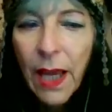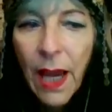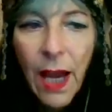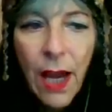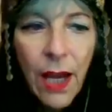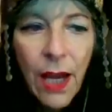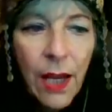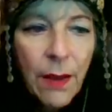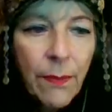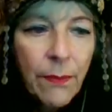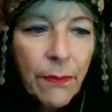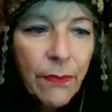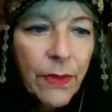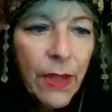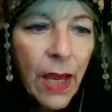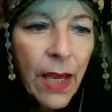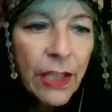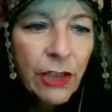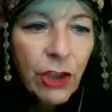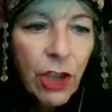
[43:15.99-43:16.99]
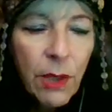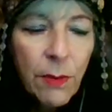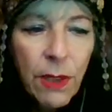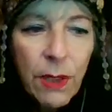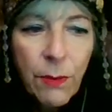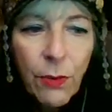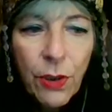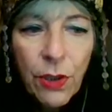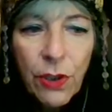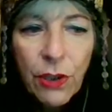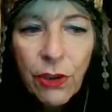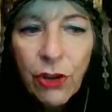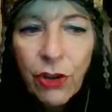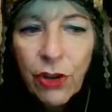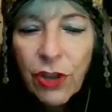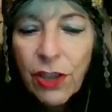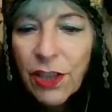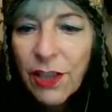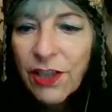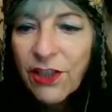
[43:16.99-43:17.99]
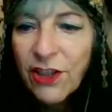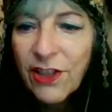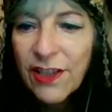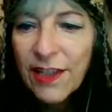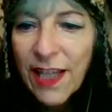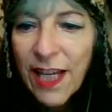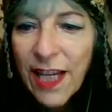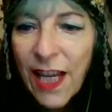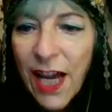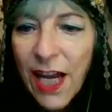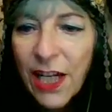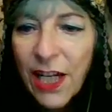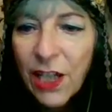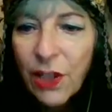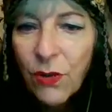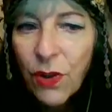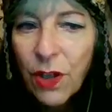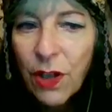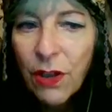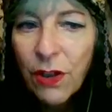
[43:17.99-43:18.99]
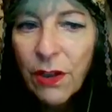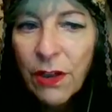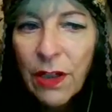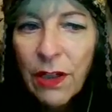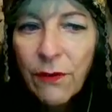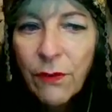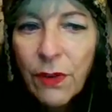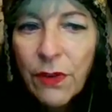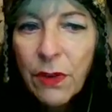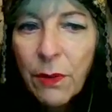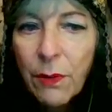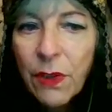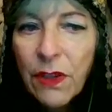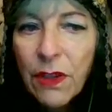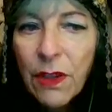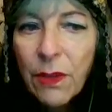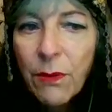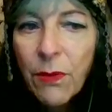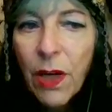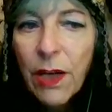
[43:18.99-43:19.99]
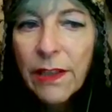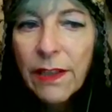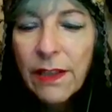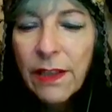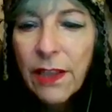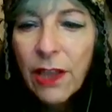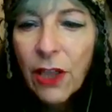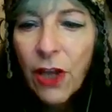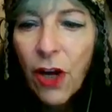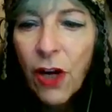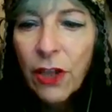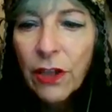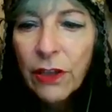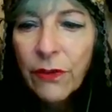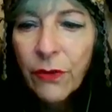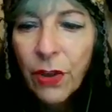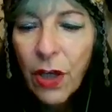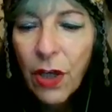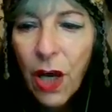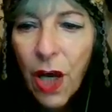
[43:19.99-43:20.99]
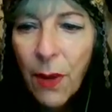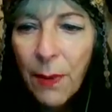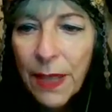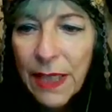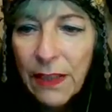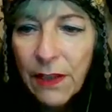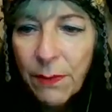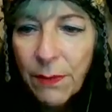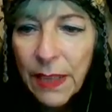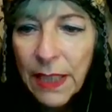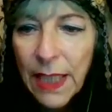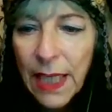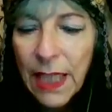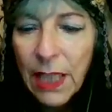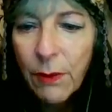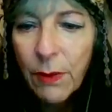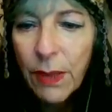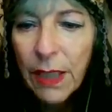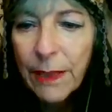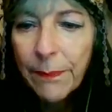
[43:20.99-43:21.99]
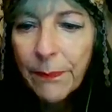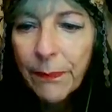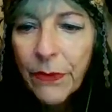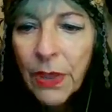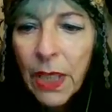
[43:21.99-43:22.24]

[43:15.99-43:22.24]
Hi, Jamie Birch. Just saying hi to you there. For some reason, I'm not seeing all of the comments, but anyway.